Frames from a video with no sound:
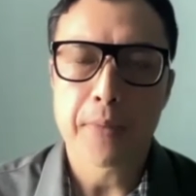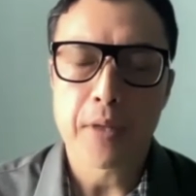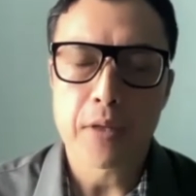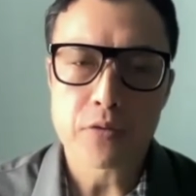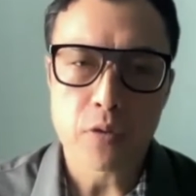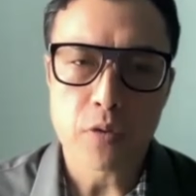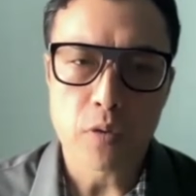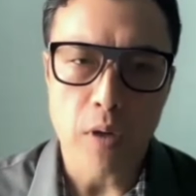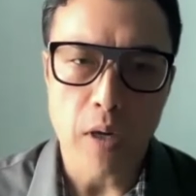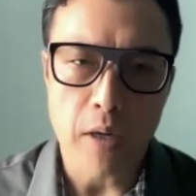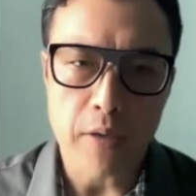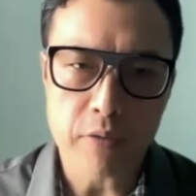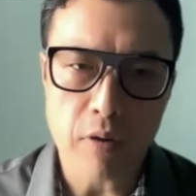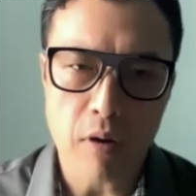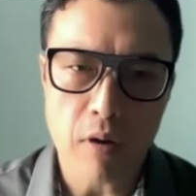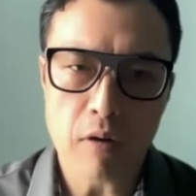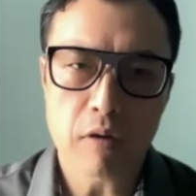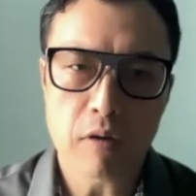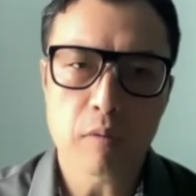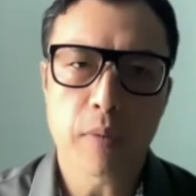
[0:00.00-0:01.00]
So,
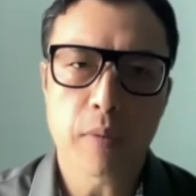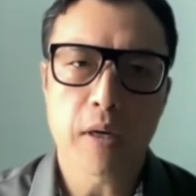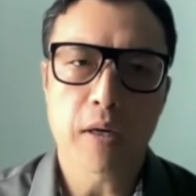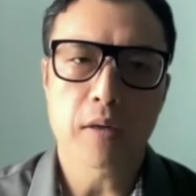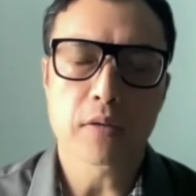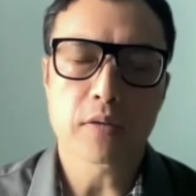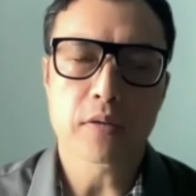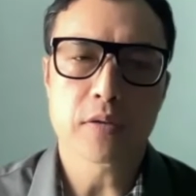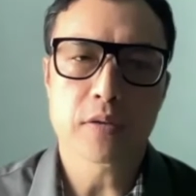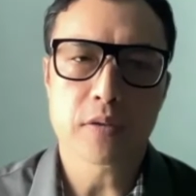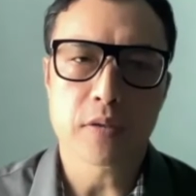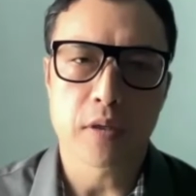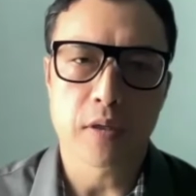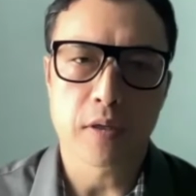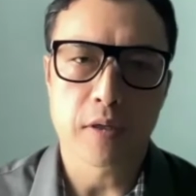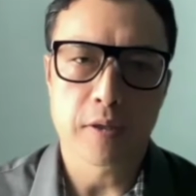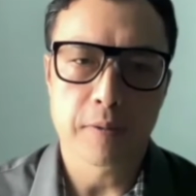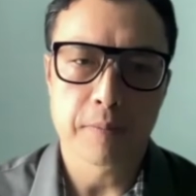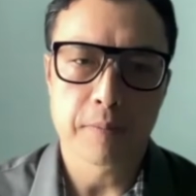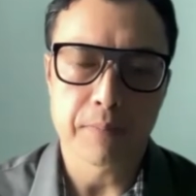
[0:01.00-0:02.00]
talk about
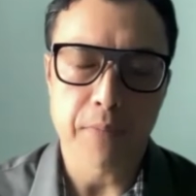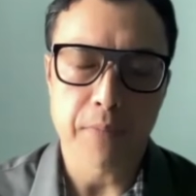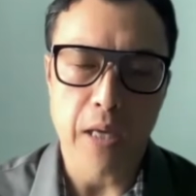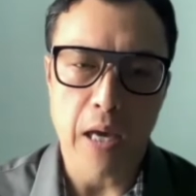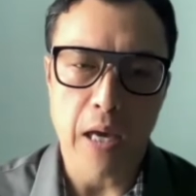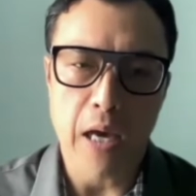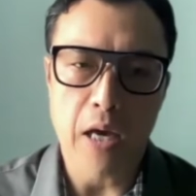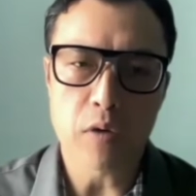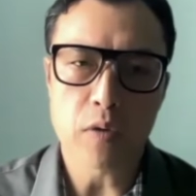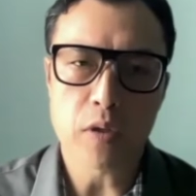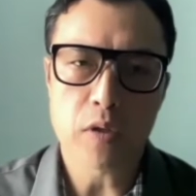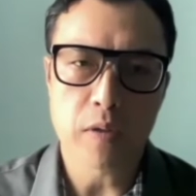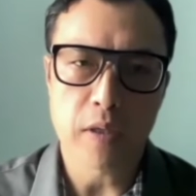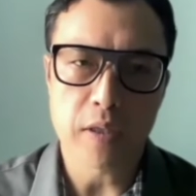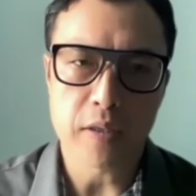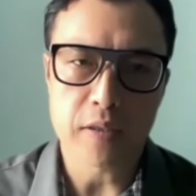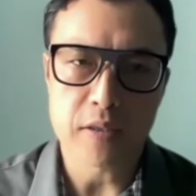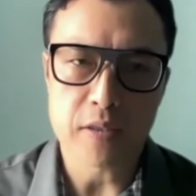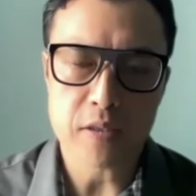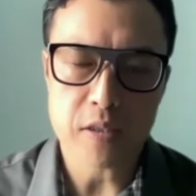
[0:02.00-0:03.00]
um, how do we
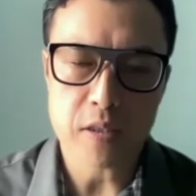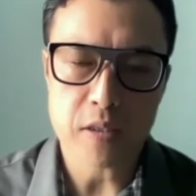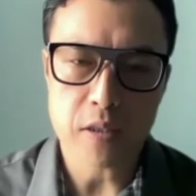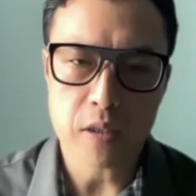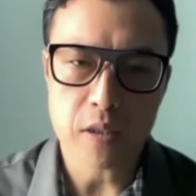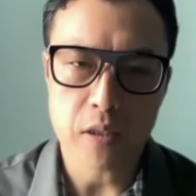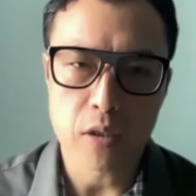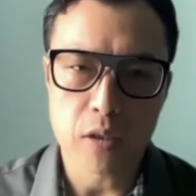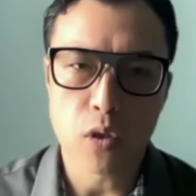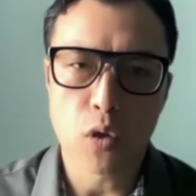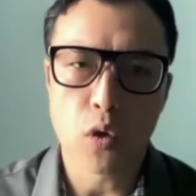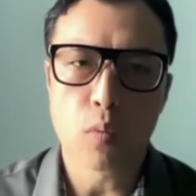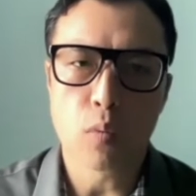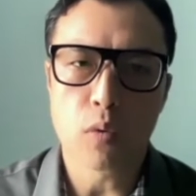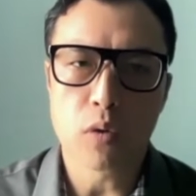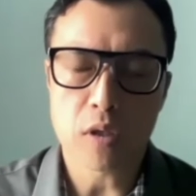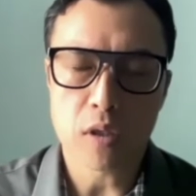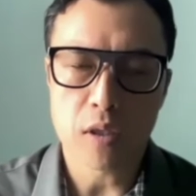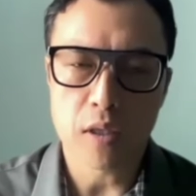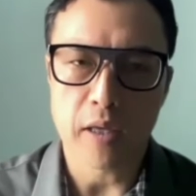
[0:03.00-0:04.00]
create this
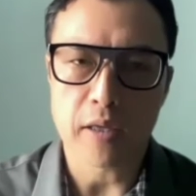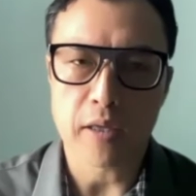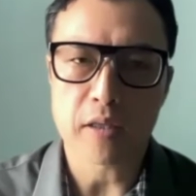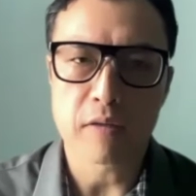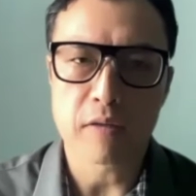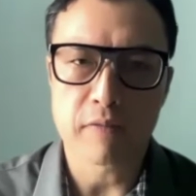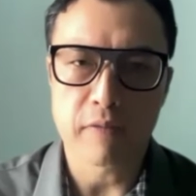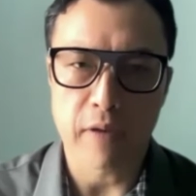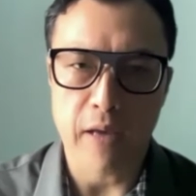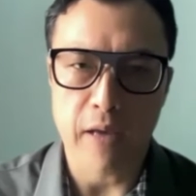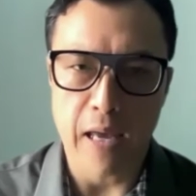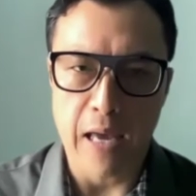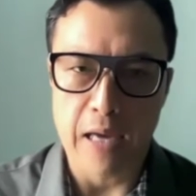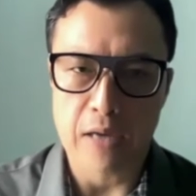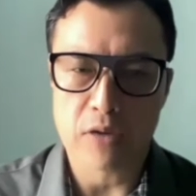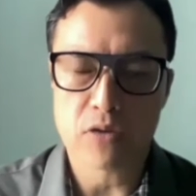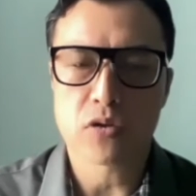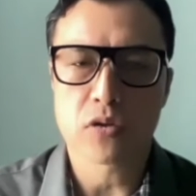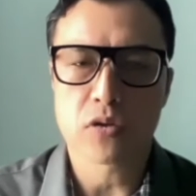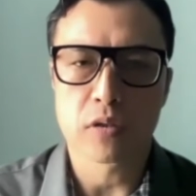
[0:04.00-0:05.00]
global collective
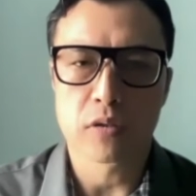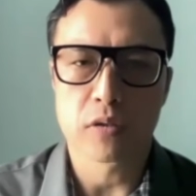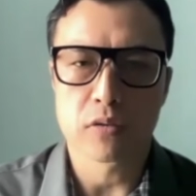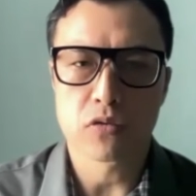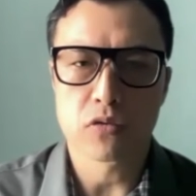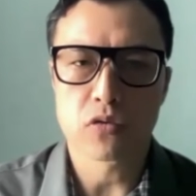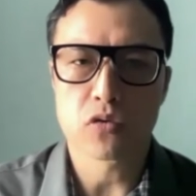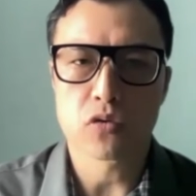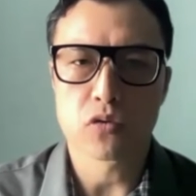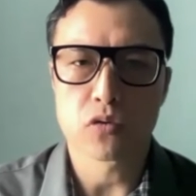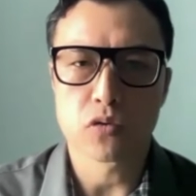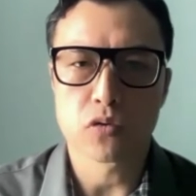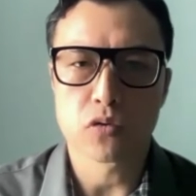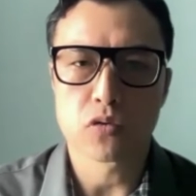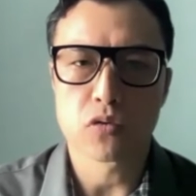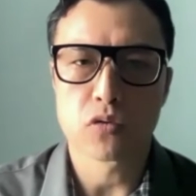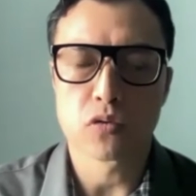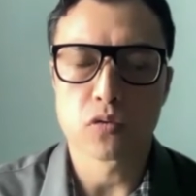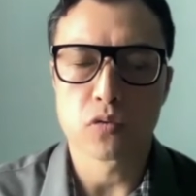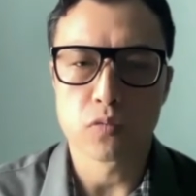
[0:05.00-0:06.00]
action
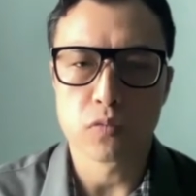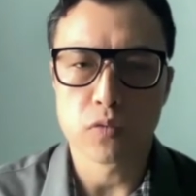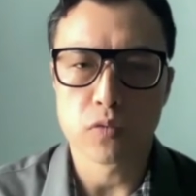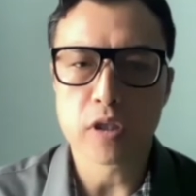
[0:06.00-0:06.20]
to yeah.